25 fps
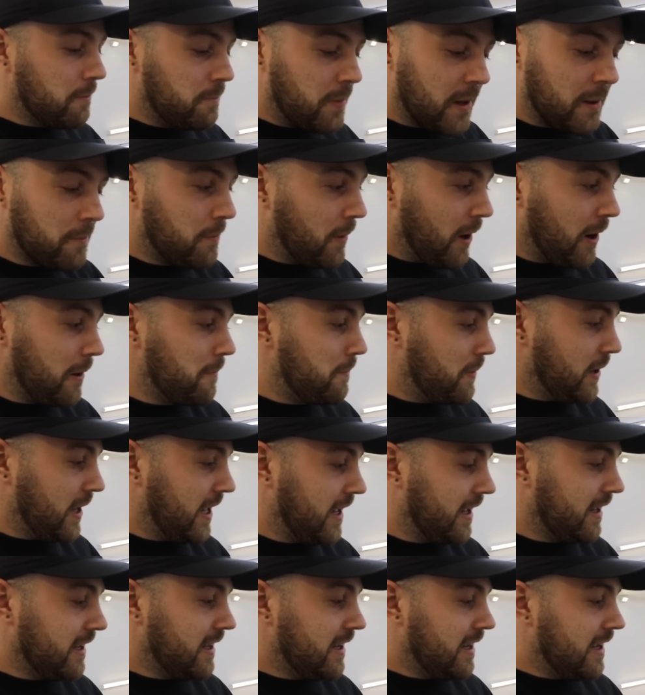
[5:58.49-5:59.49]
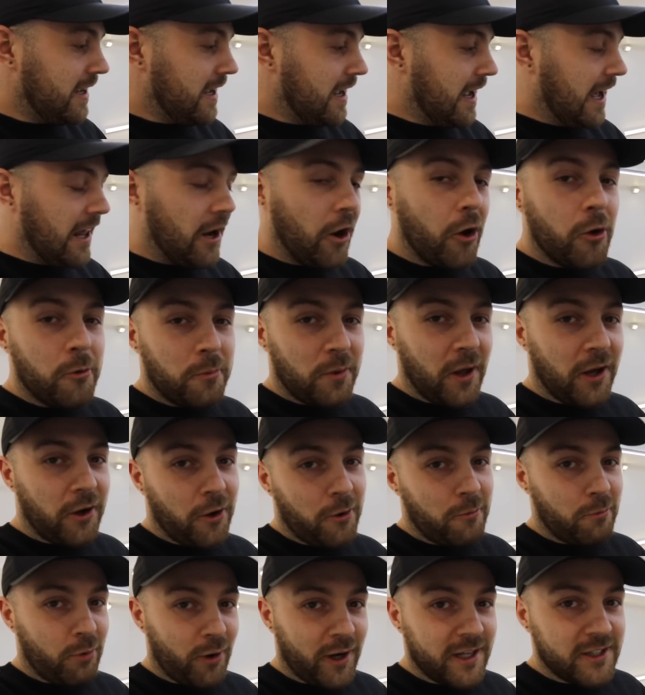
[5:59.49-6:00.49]
it bit by bit, and hope that I
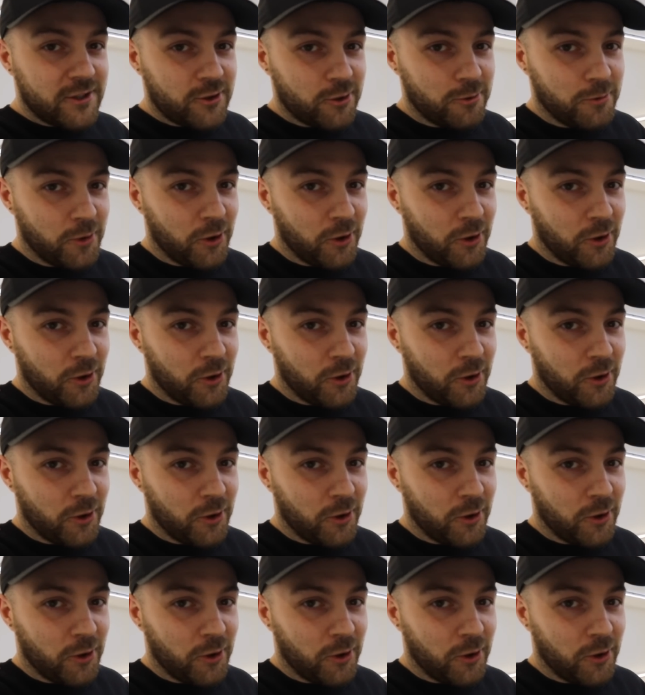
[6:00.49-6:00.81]
don't break too